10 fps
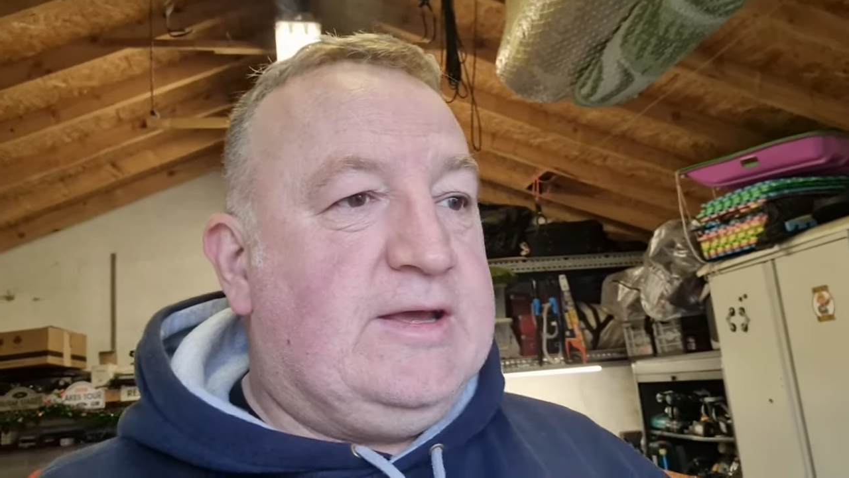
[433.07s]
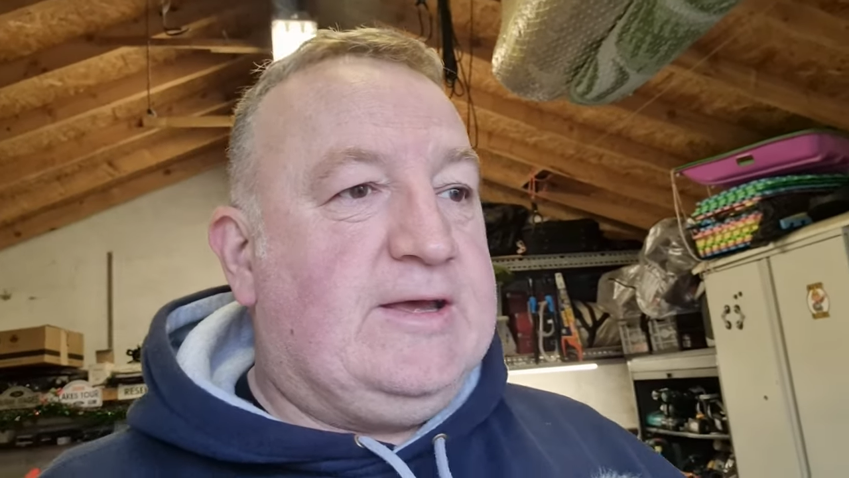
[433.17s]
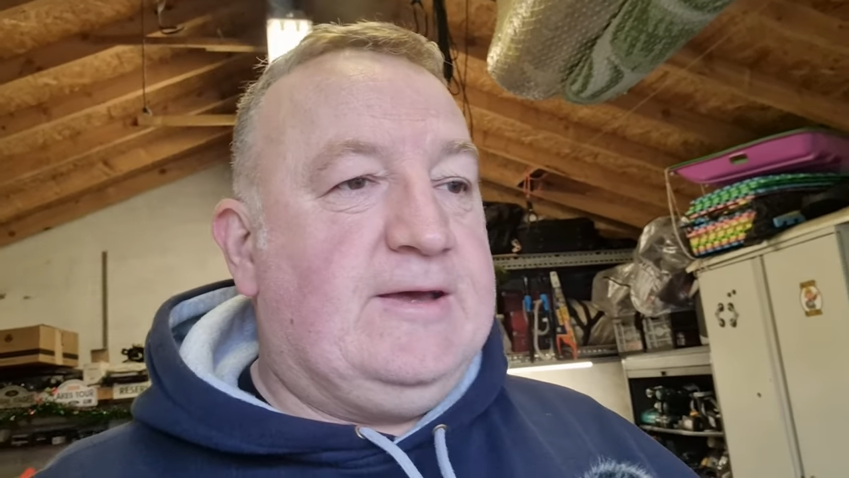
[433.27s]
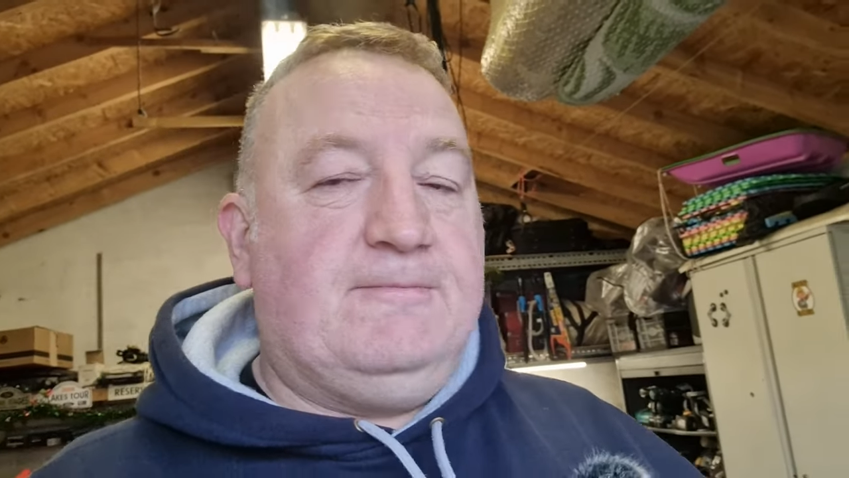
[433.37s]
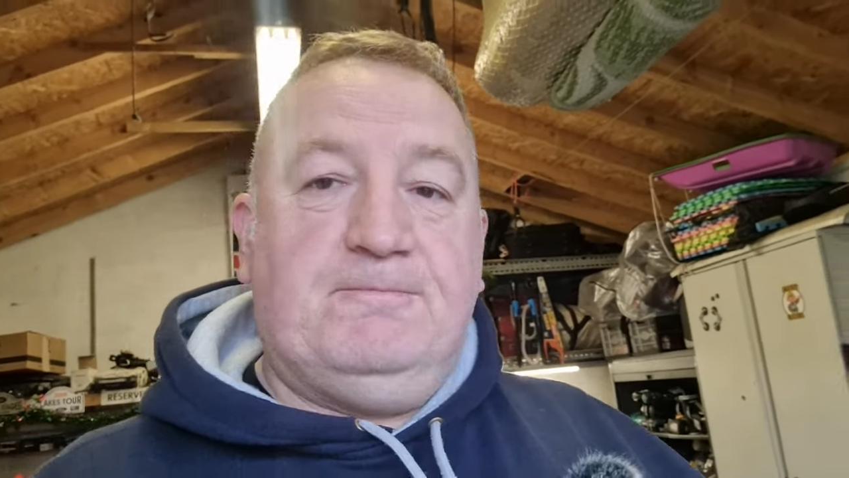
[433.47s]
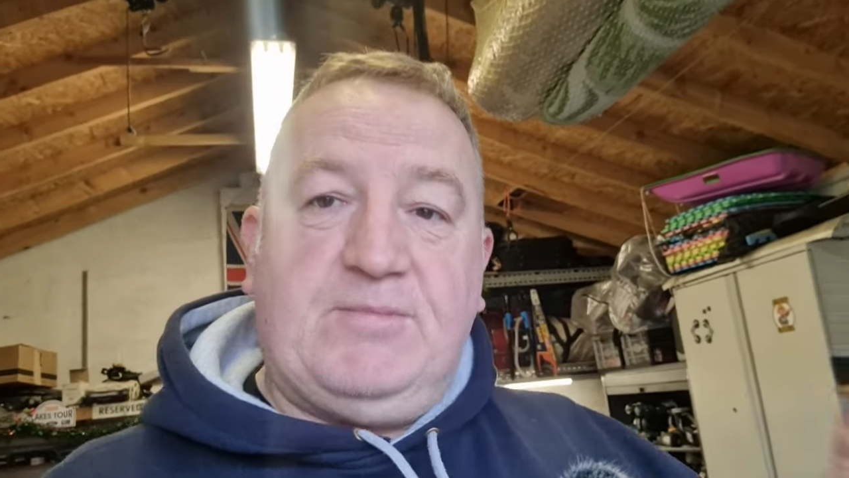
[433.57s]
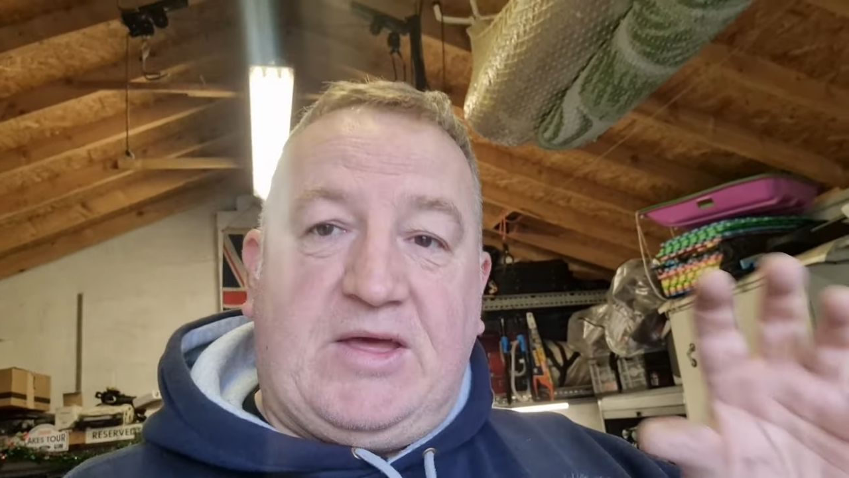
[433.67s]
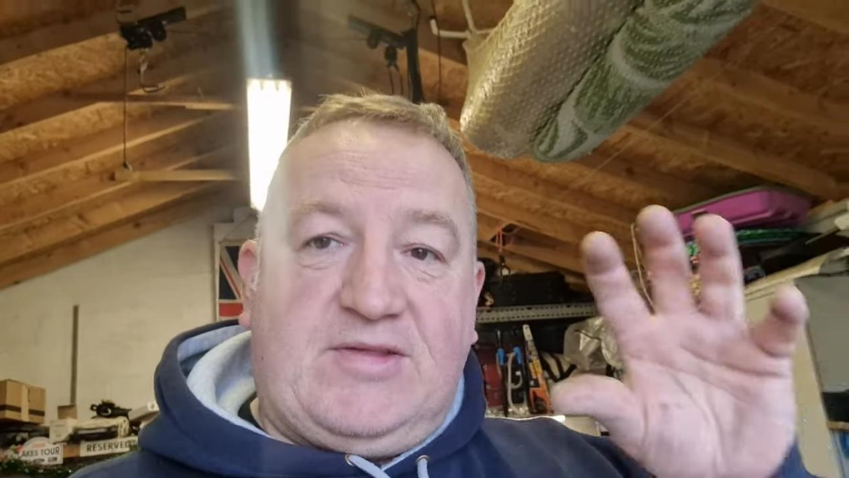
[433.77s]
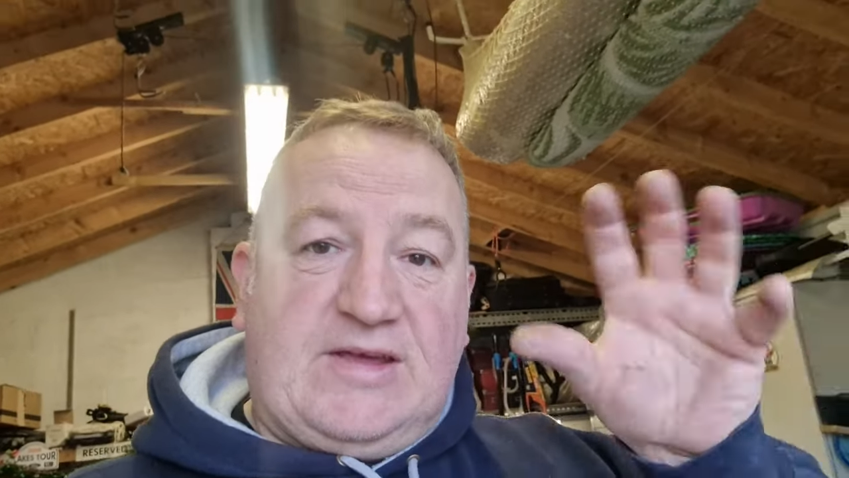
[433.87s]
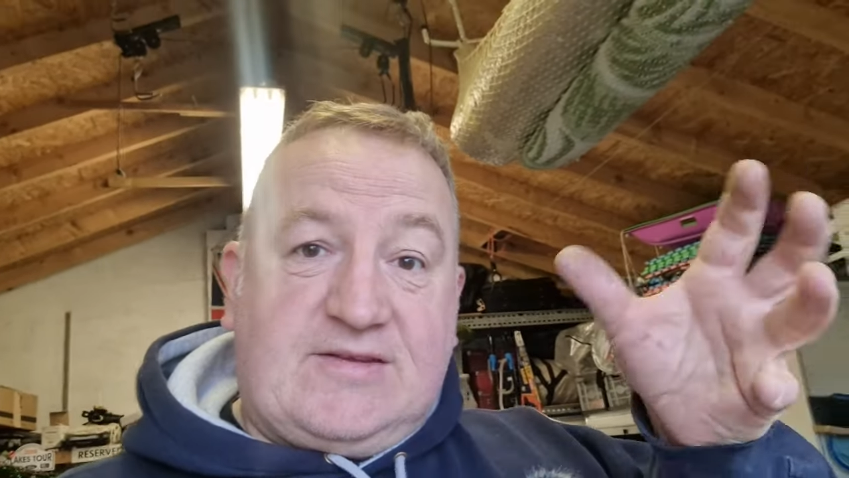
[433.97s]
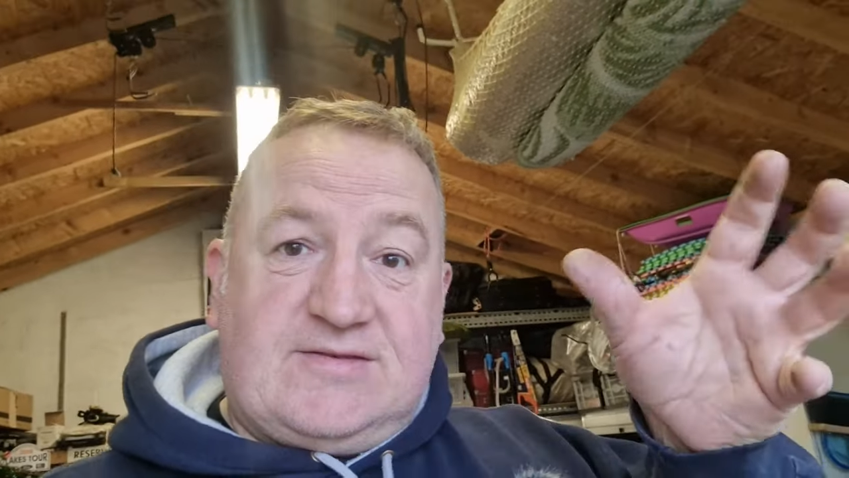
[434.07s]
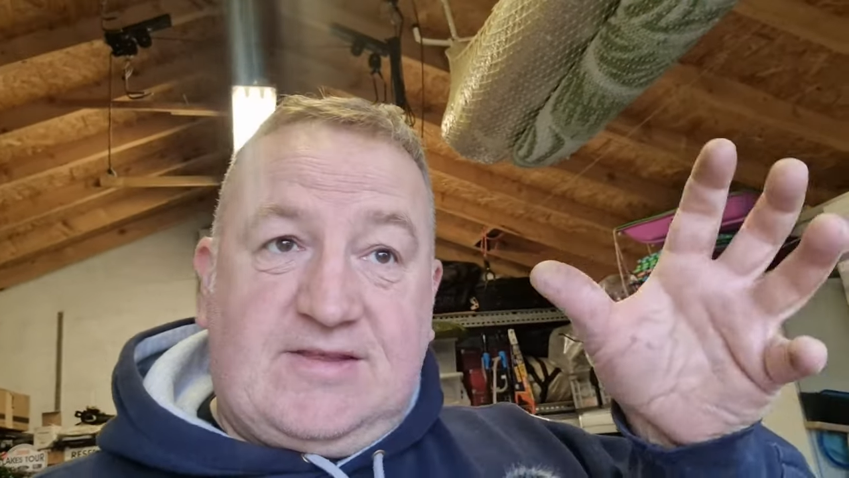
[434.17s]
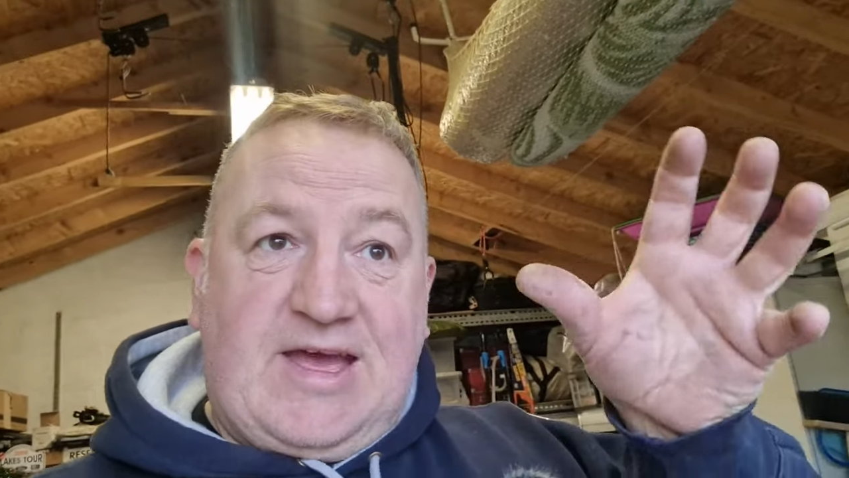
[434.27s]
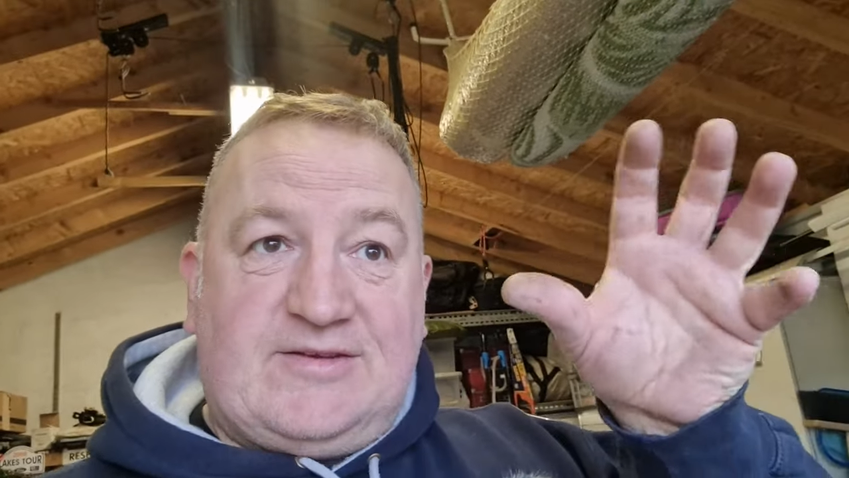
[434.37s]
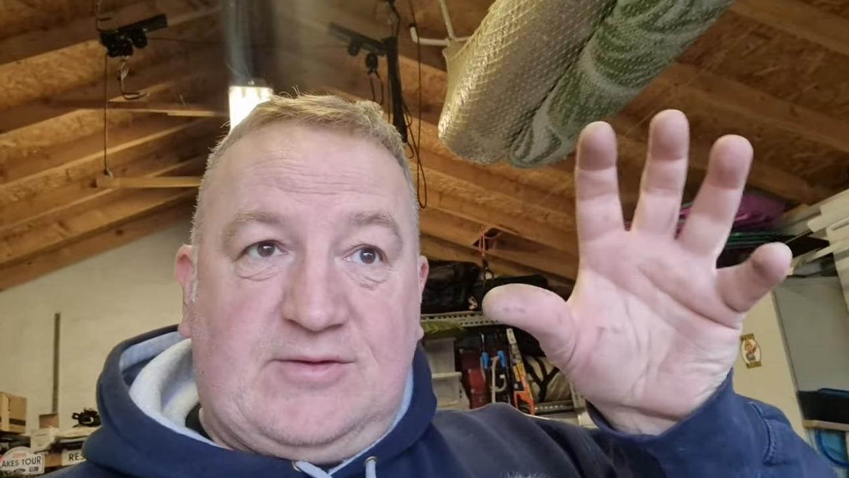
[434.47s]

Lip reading: I think it's there